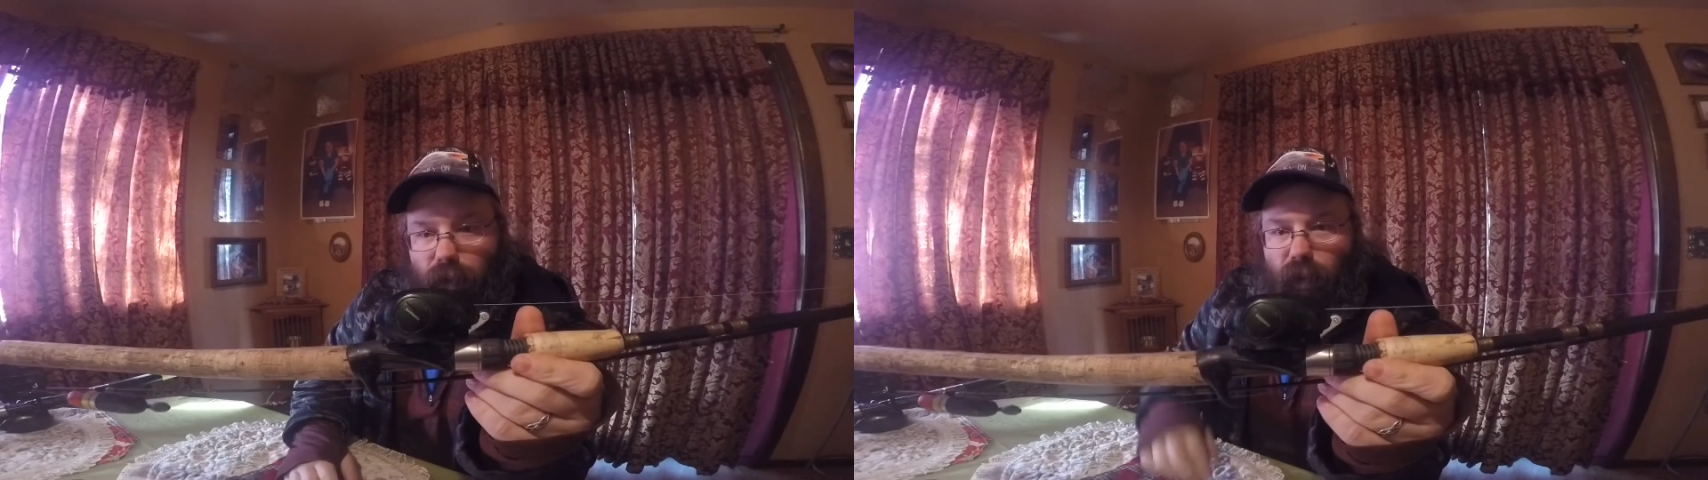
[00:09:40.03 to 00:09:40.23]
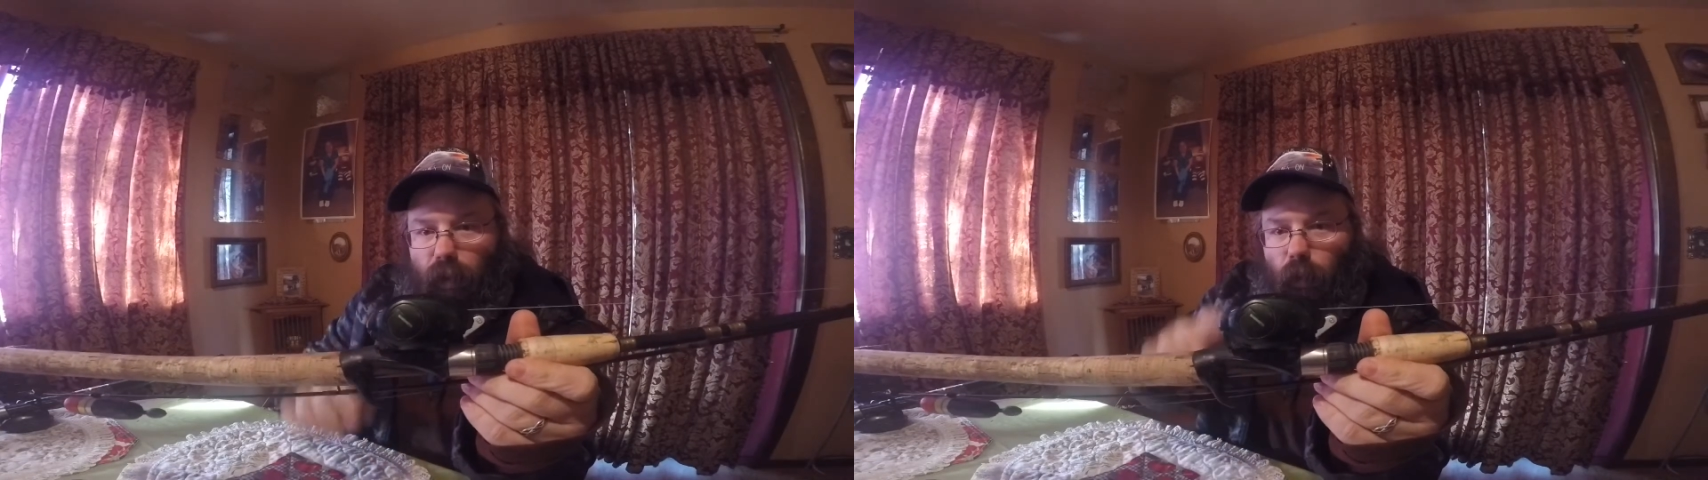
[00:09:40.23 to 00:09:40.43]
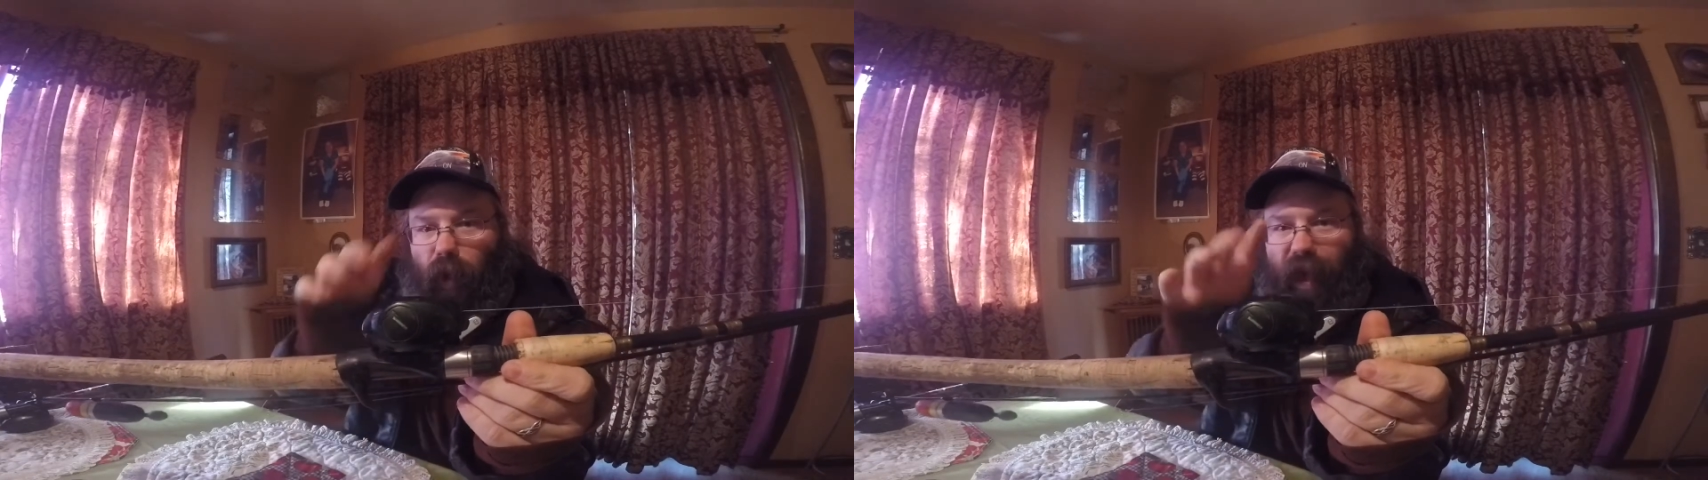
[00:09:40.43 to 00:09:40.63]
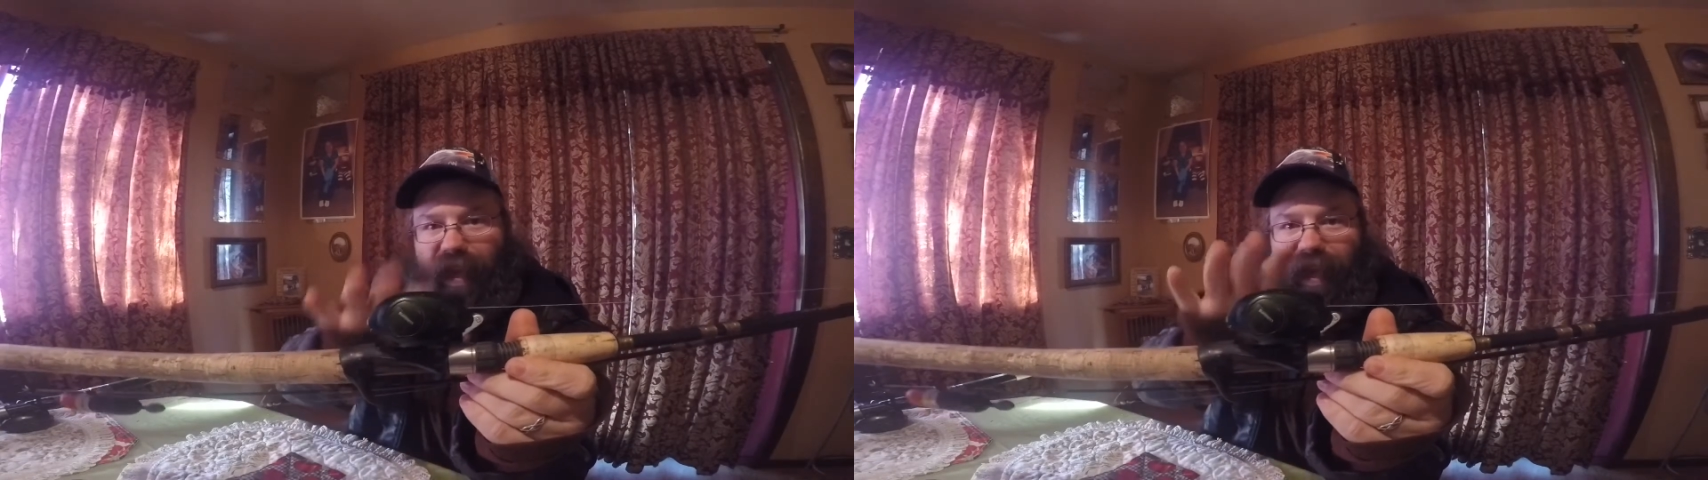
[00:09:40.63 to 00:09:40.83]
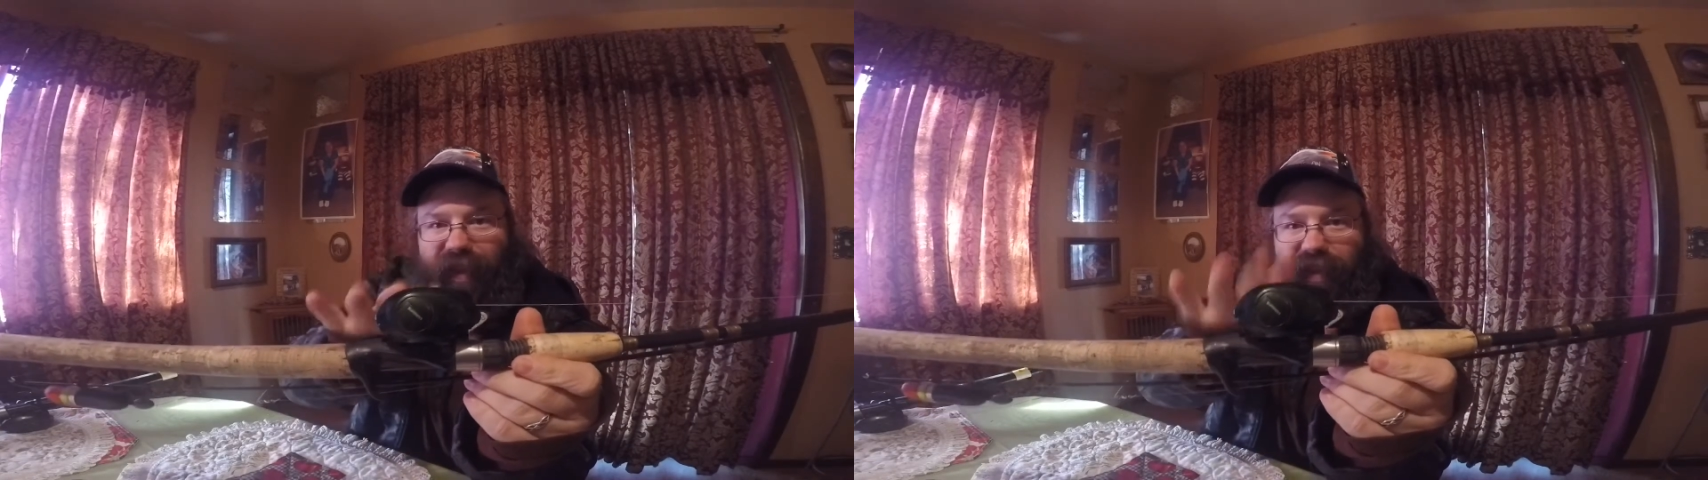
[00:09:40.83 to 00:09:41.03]
When I
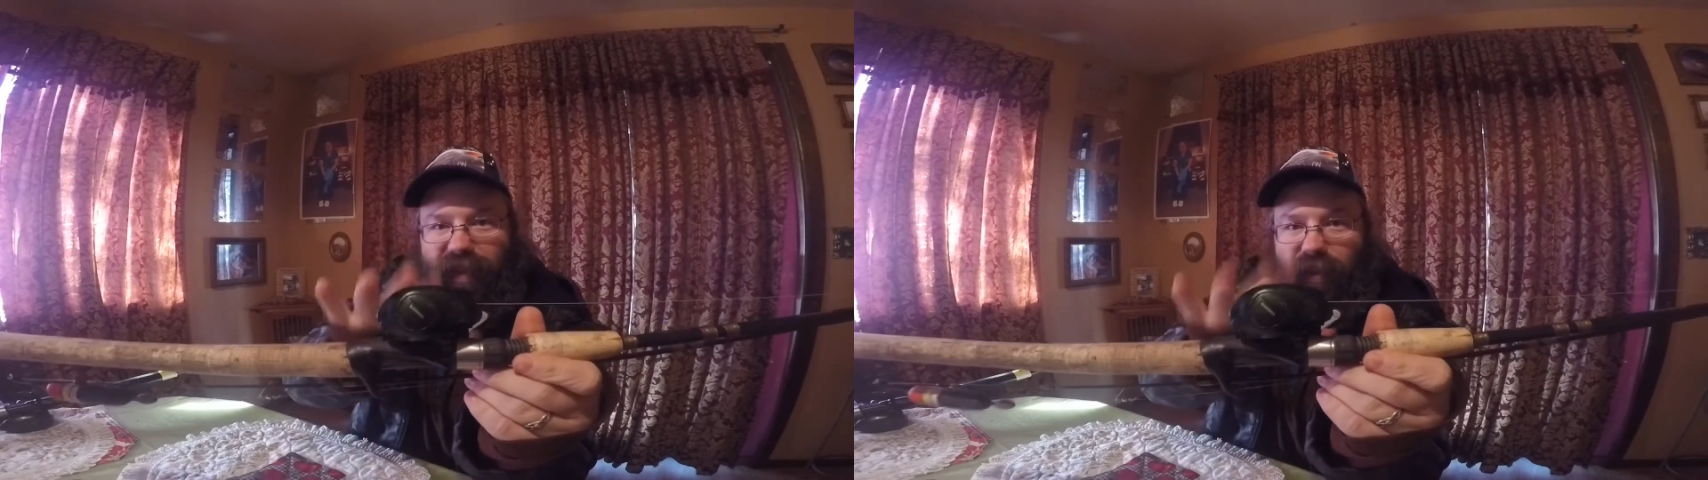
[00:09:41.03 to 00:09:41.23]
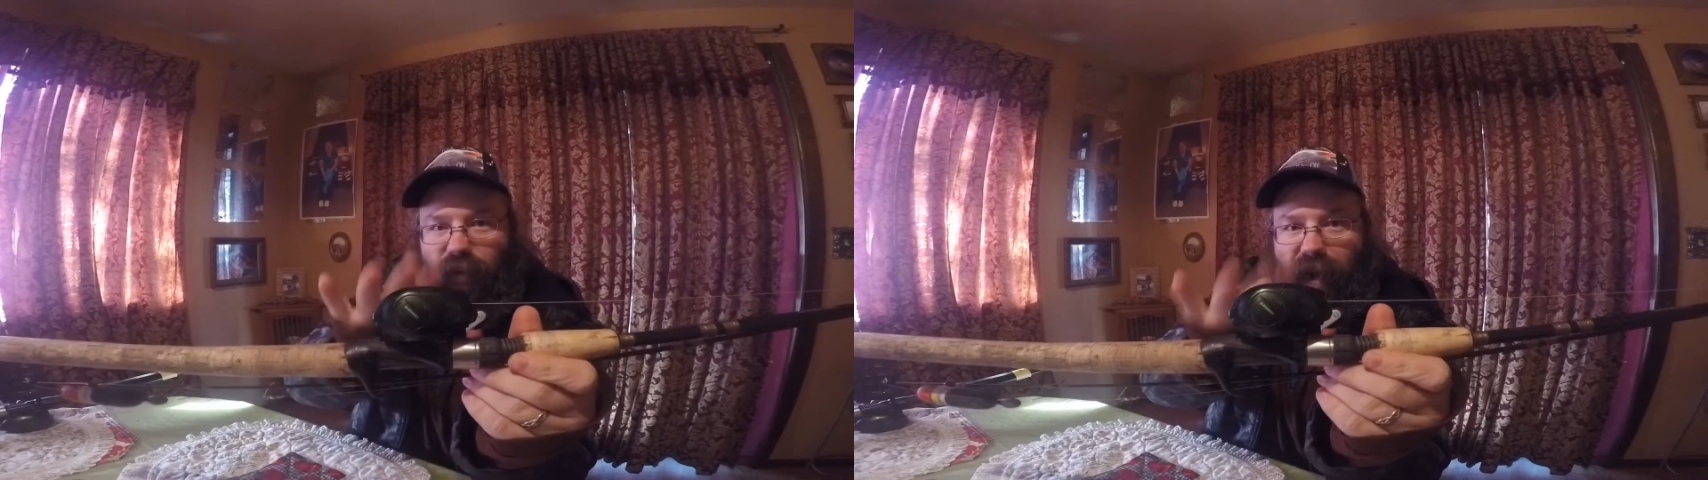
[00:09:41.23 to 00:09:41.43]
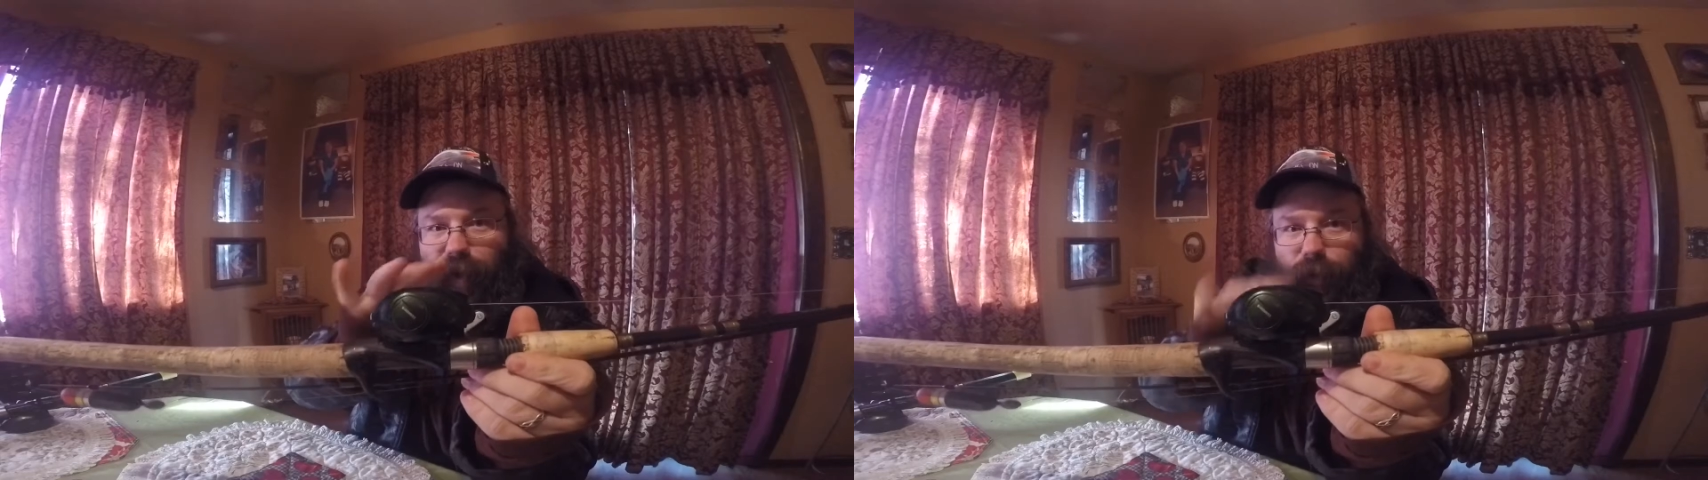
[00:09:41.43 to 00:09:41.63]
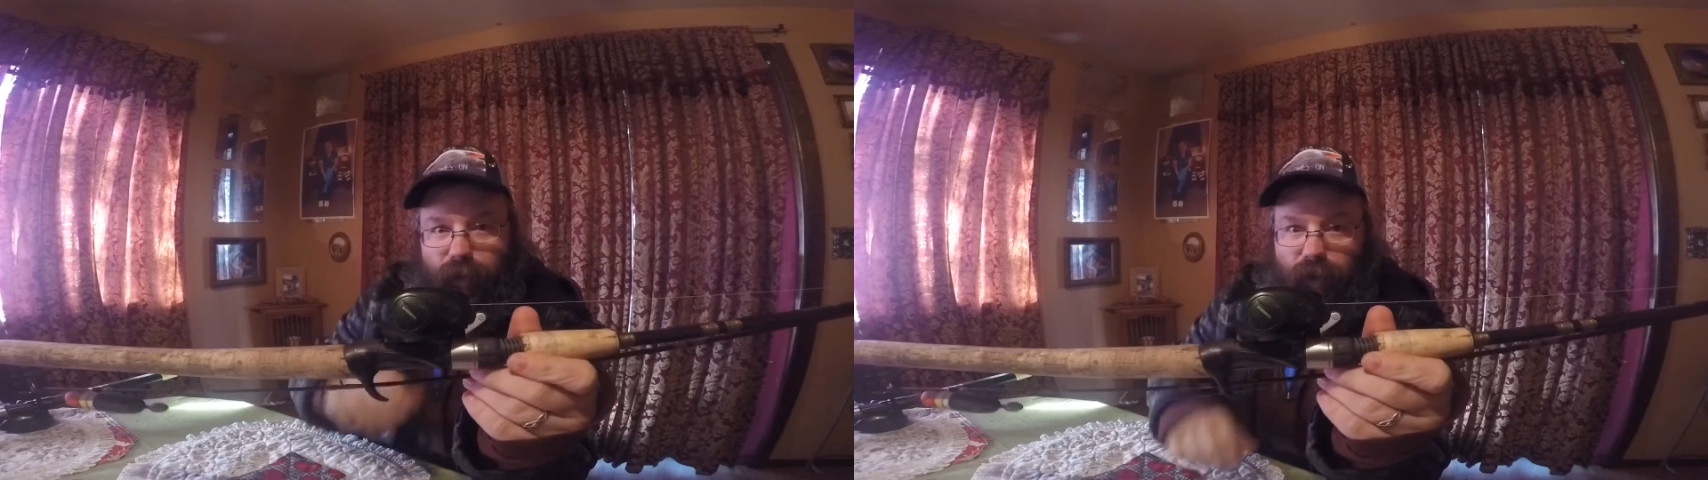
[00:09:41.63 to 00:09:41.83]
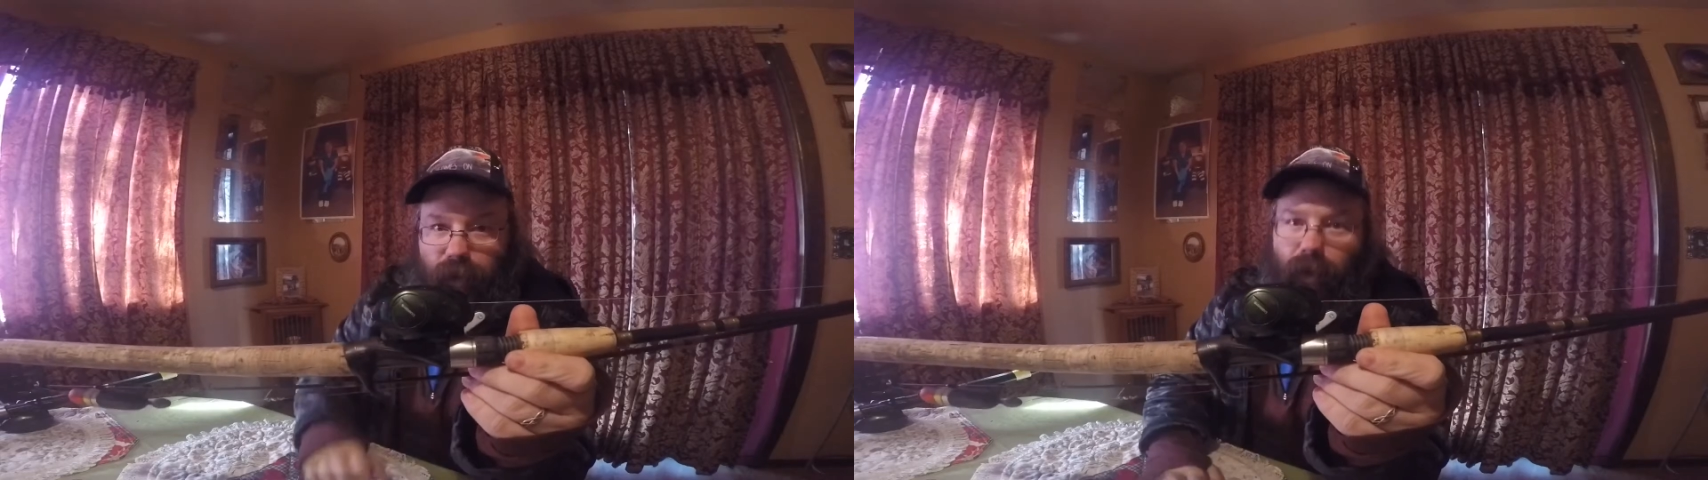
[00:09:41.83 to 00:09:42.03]
got these Curados,